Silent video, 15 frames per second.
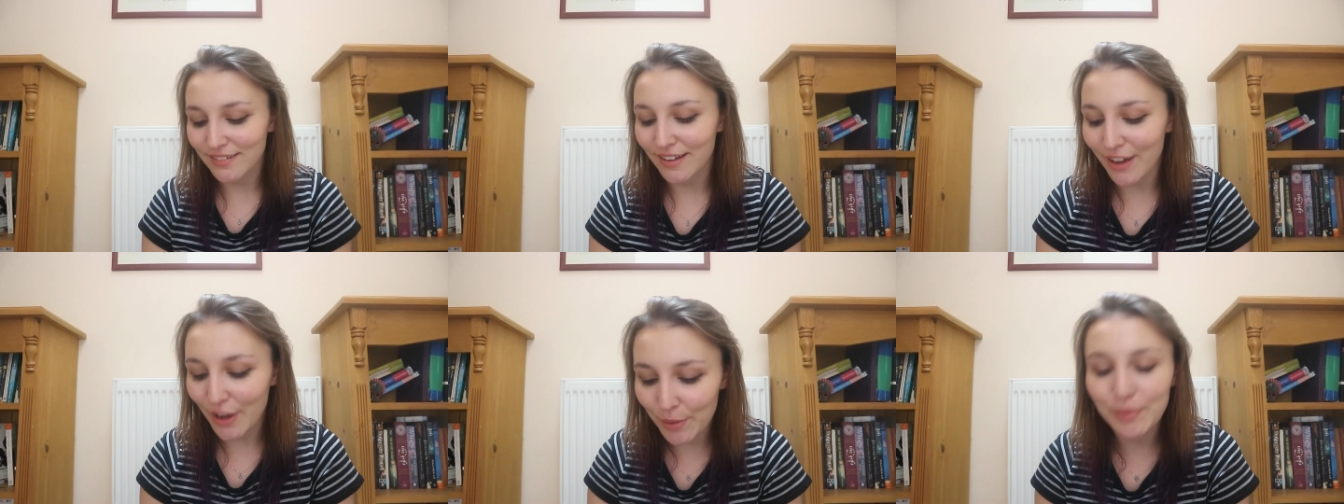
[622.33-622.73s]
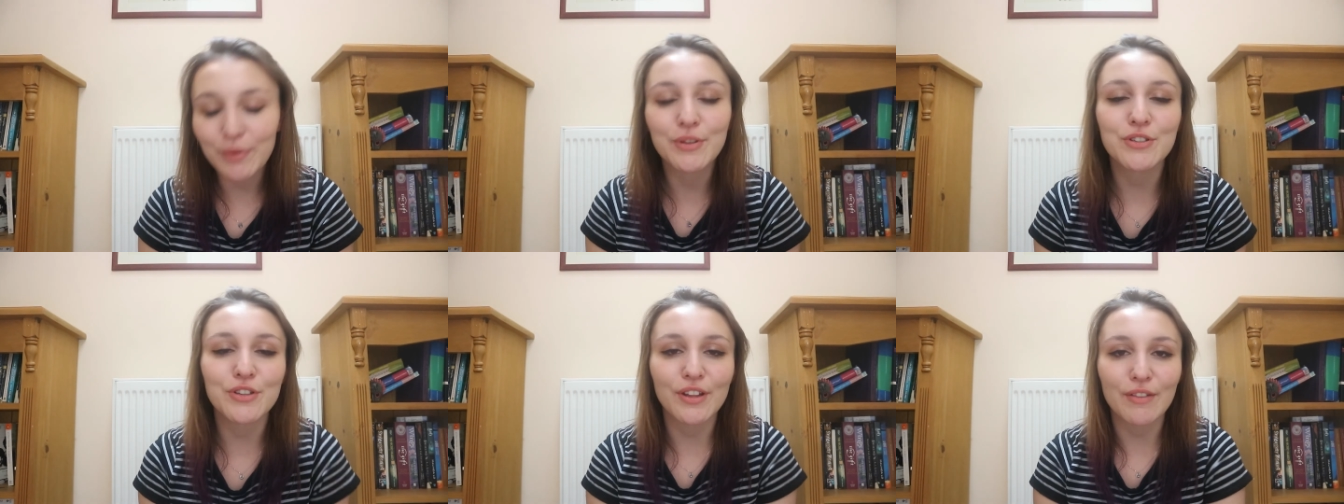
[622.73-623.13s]
I hope you
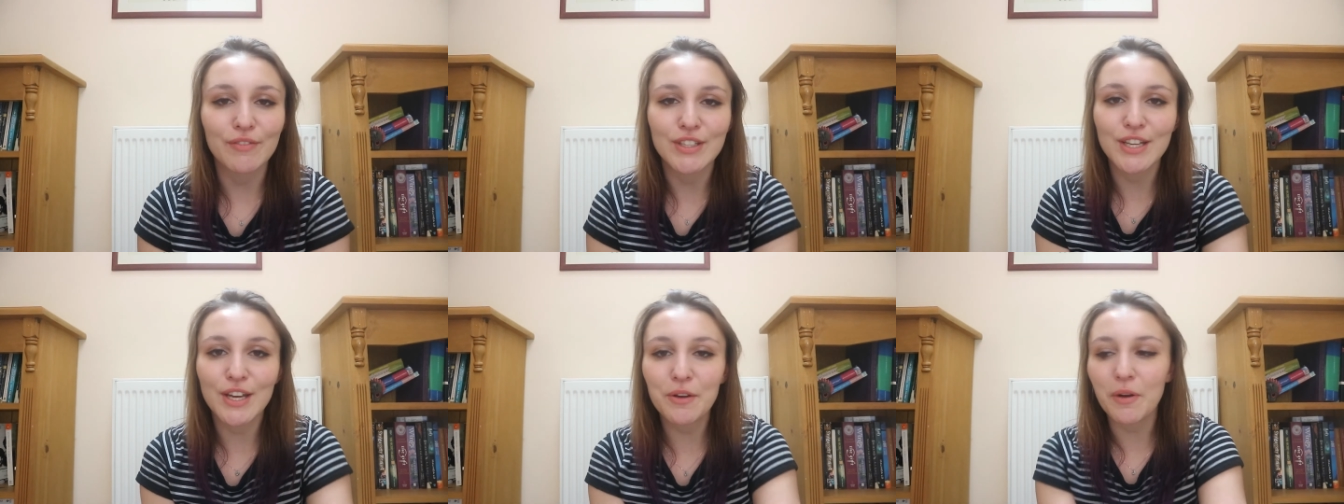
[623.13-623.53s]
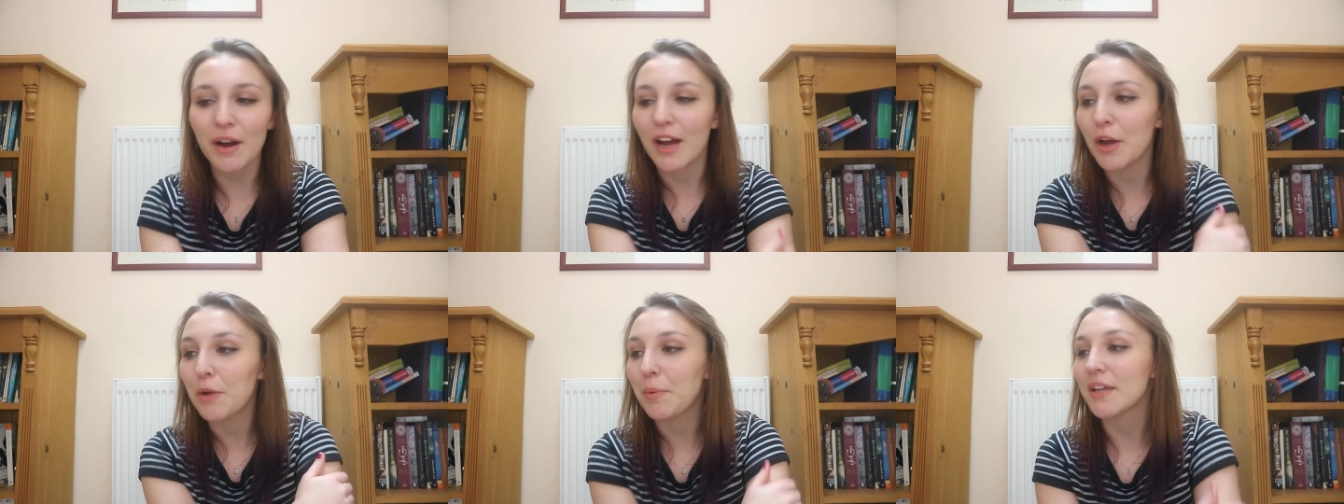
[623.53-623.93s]
enjoyed that video.
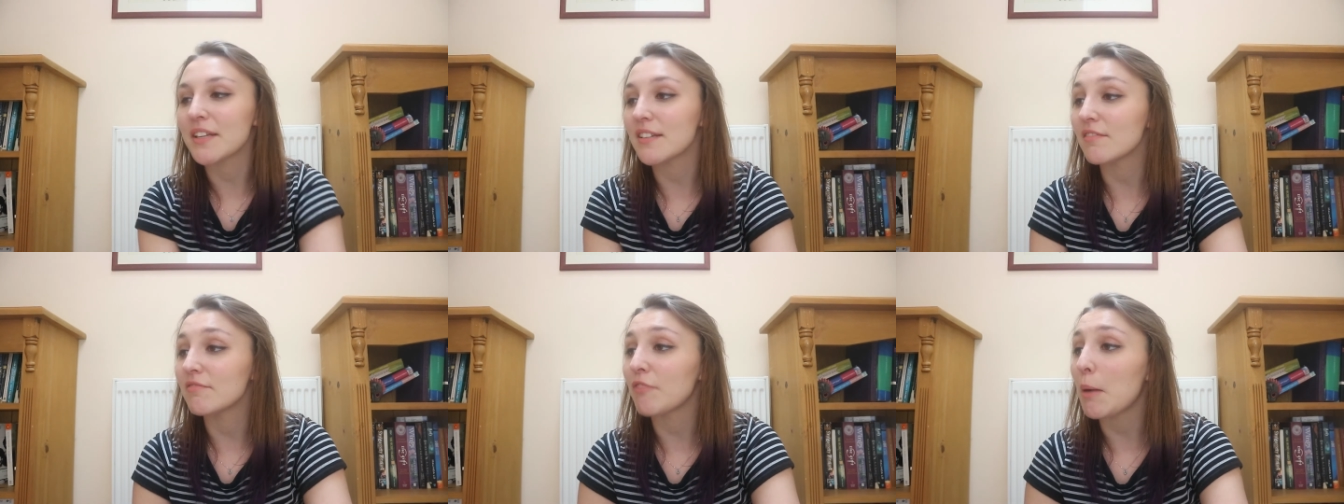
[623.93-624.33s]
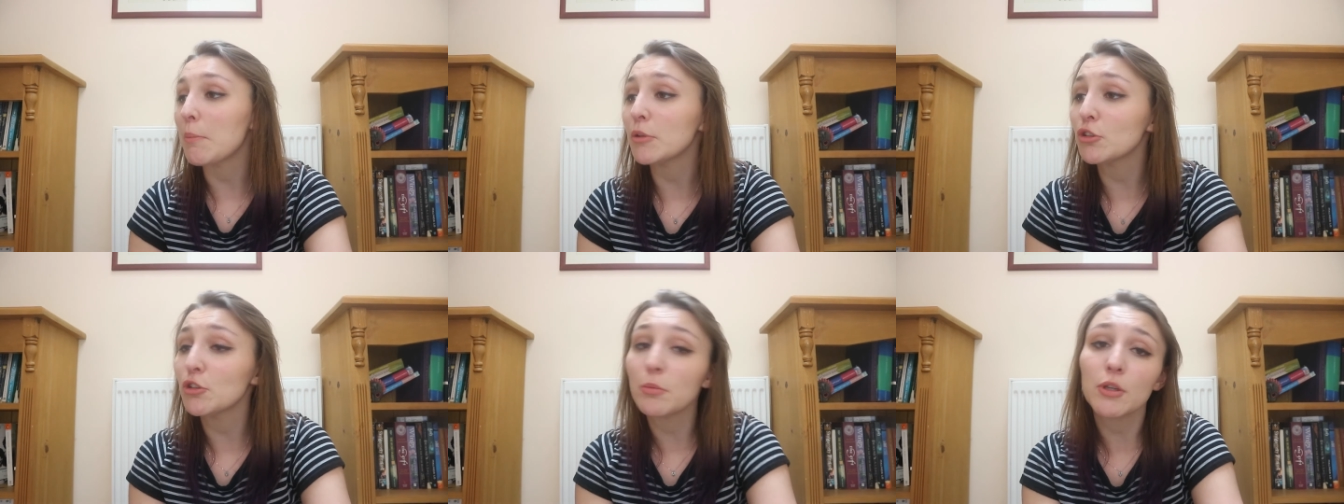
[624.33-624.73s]
I hope I didn't
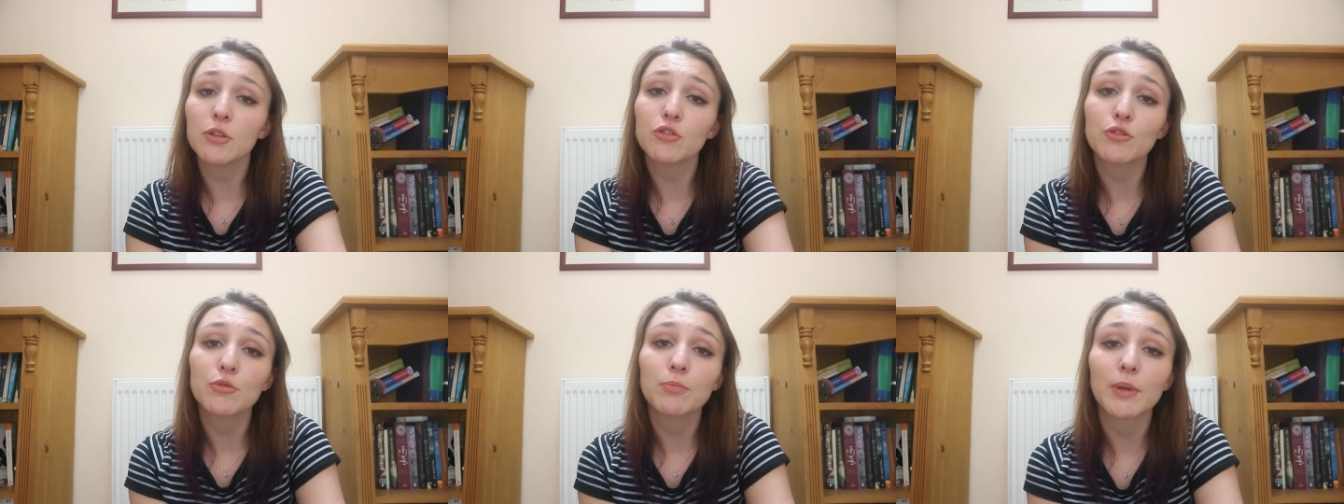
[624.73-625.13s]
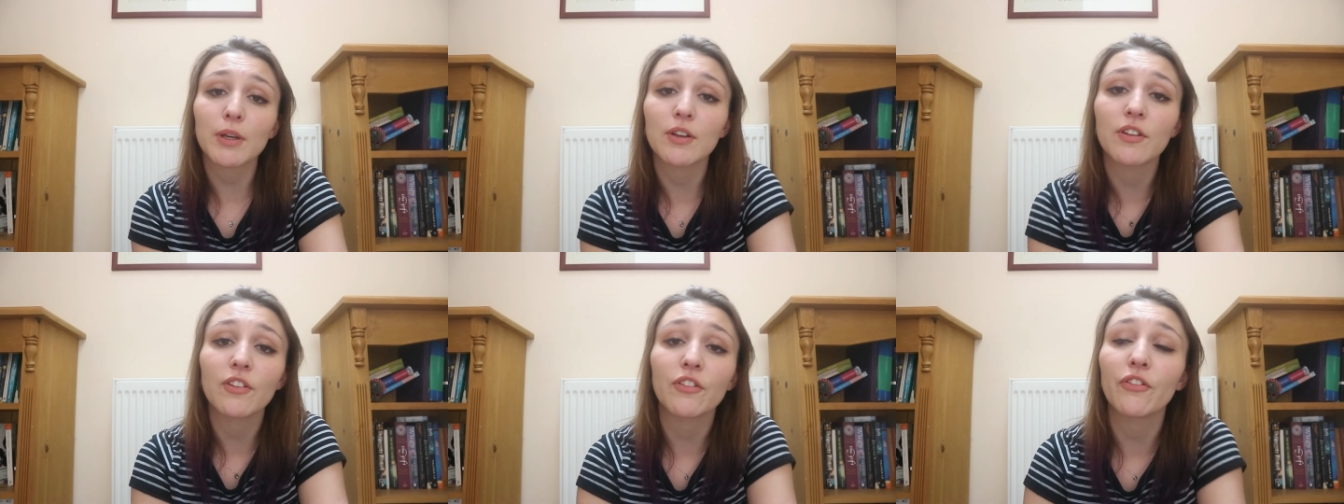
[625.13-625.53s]
ramble too much
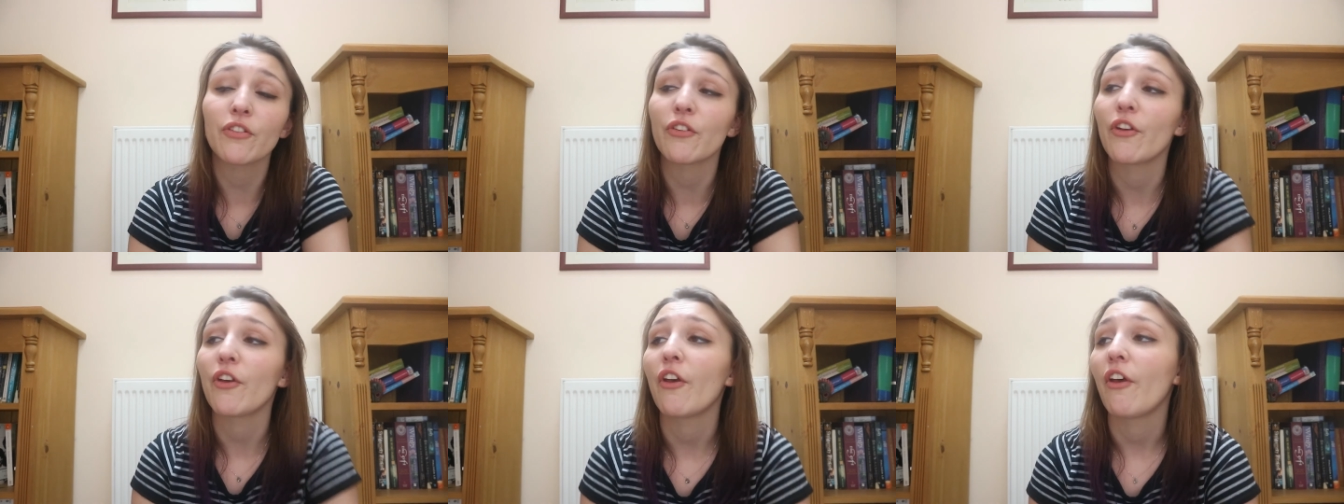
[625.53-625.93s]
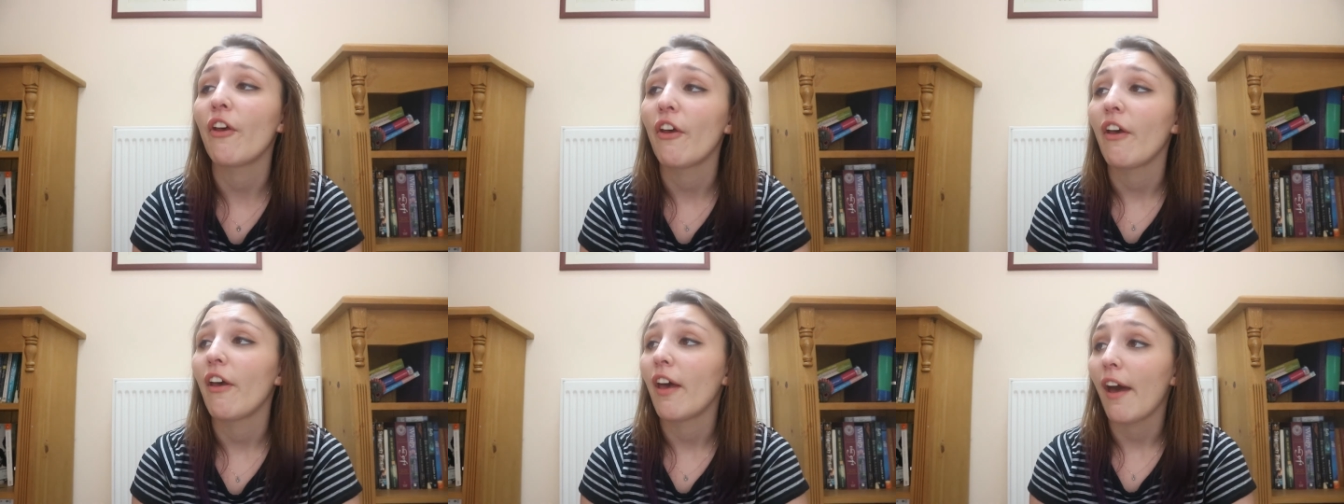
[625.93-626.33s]
because
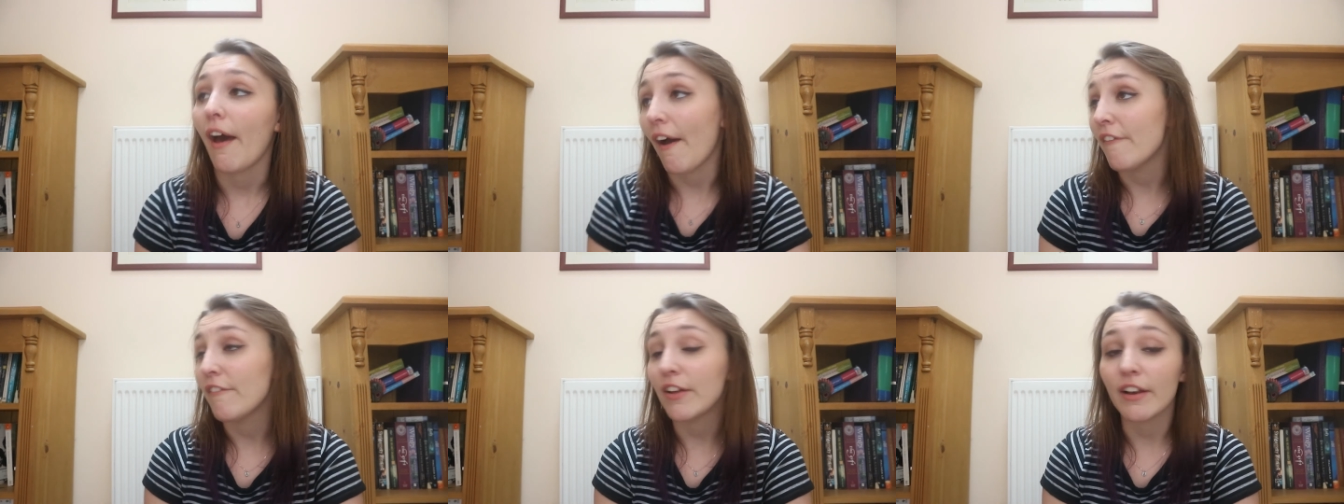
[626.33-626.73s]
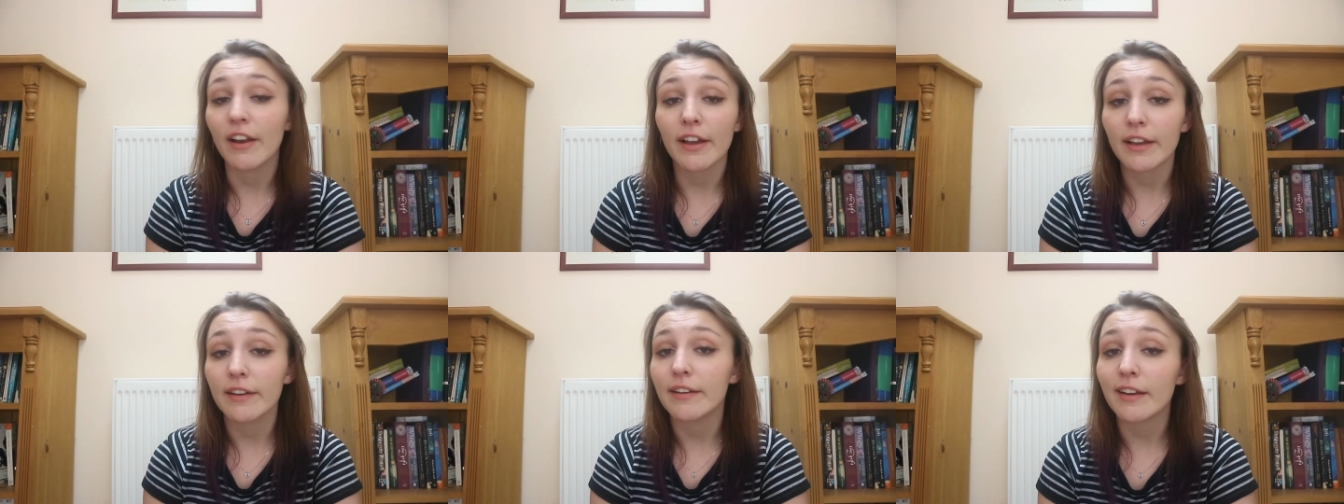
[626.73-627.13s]
I feel
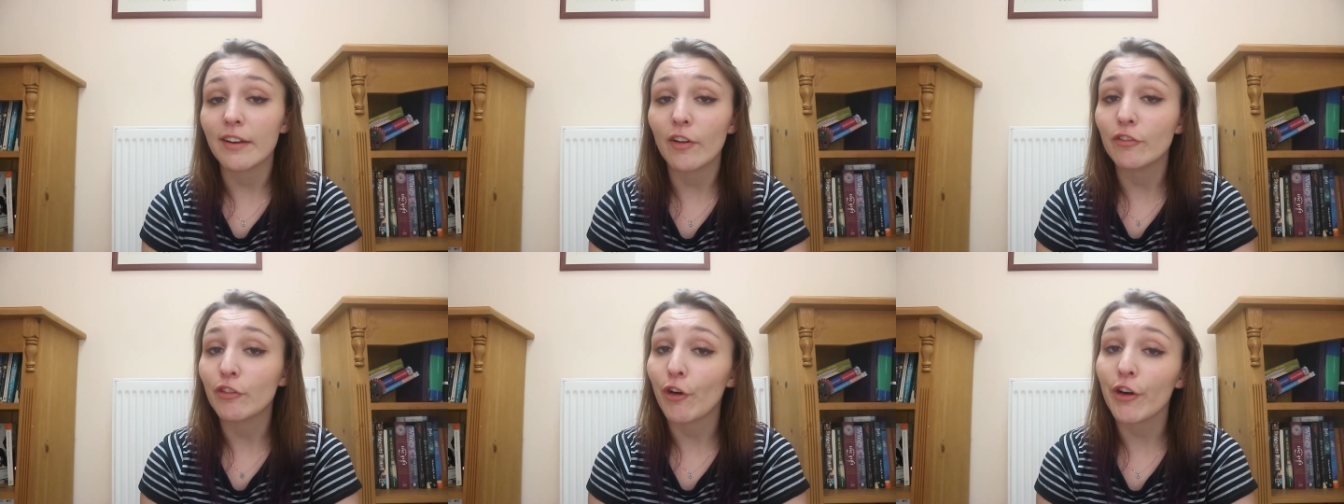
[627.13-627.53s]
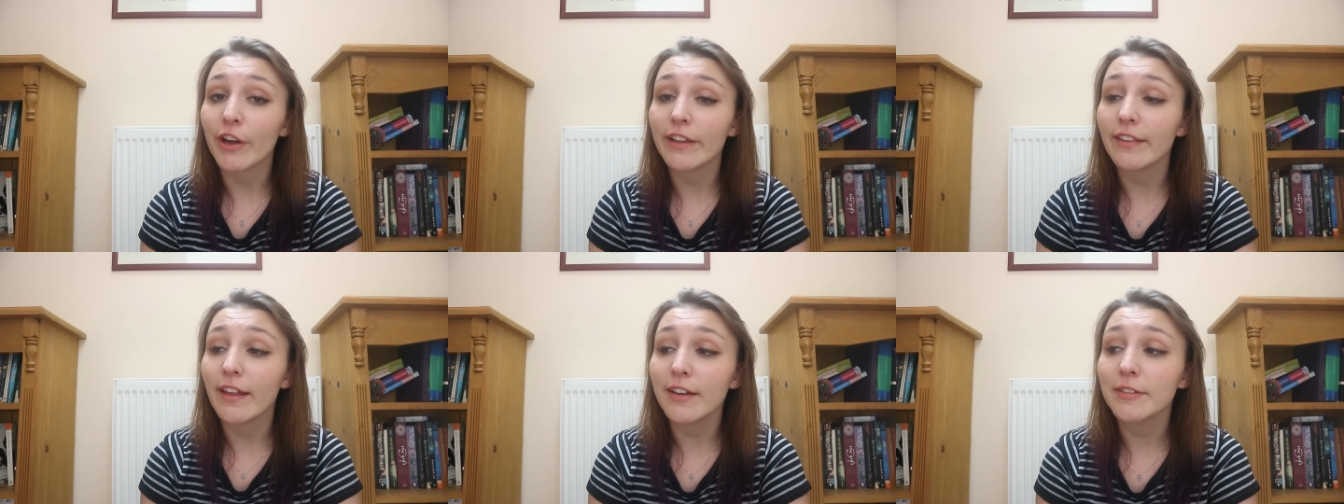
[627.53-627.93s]
like I did a lot of
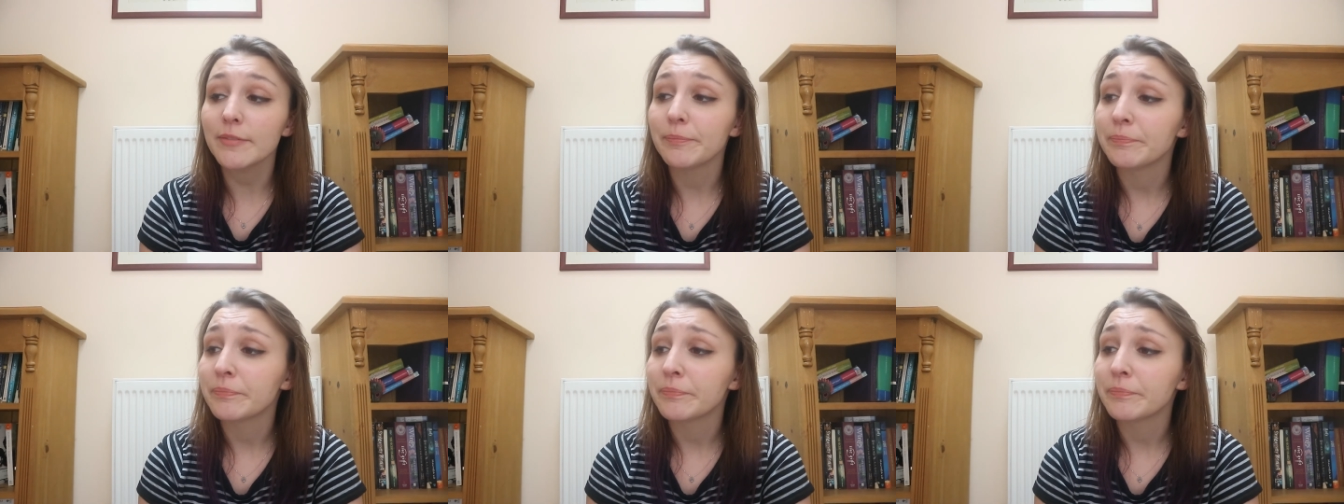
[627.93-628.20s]
talking then.